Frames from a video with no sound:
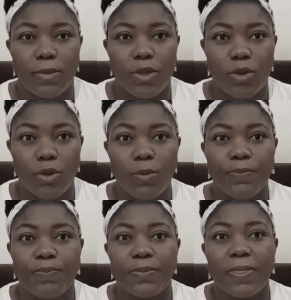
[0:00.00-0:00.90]
You
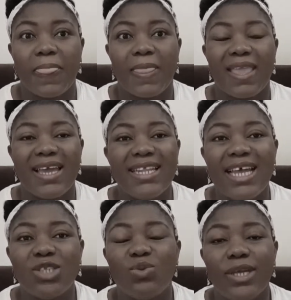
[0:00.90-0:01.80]
know? In
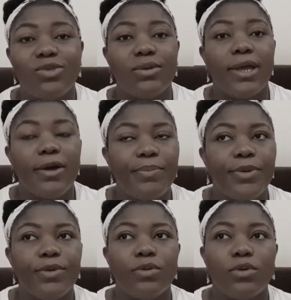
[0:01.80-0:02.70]
that way, it will help
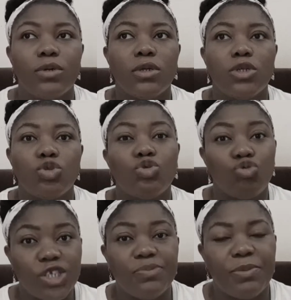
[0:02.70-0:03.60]
you to
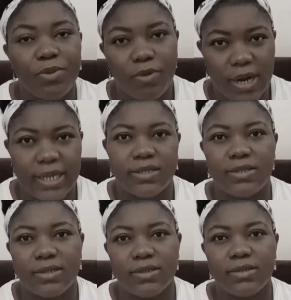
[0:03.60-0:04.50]
treat people right.